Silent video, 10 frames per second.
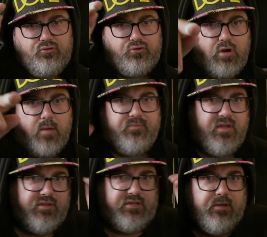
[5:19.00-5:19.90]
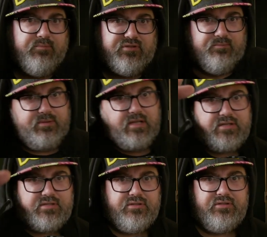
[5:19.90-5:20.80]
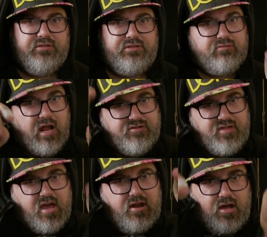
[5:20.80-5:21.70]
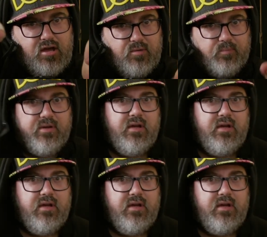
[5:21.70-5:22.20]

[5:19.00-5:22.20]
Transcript: Trump, there's heaps of places to scratch that hump.